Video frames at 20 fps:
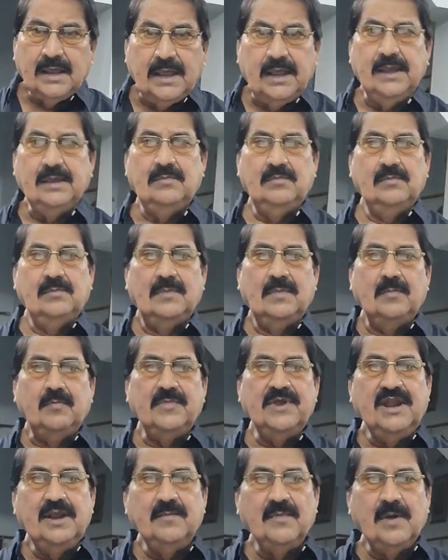a
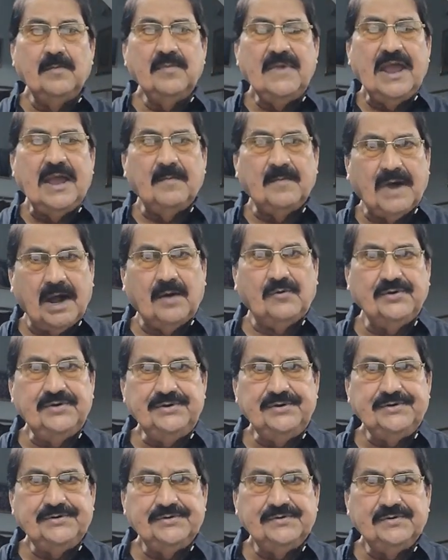minimum
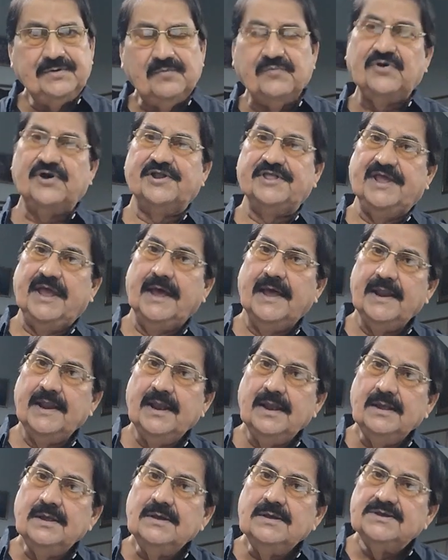amount for
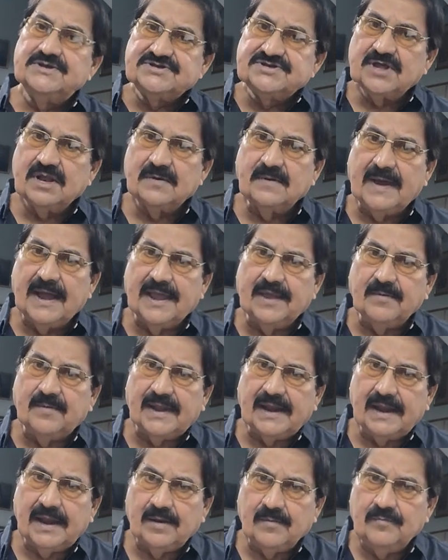their
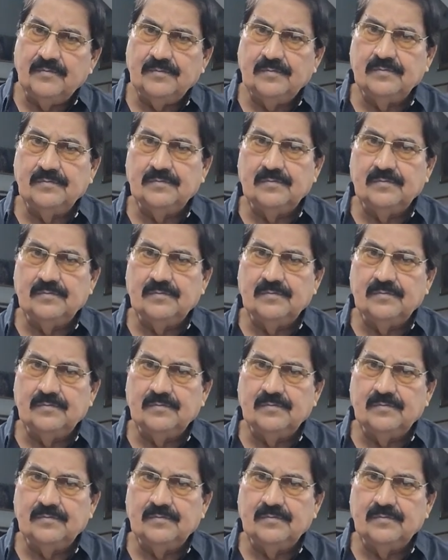survival?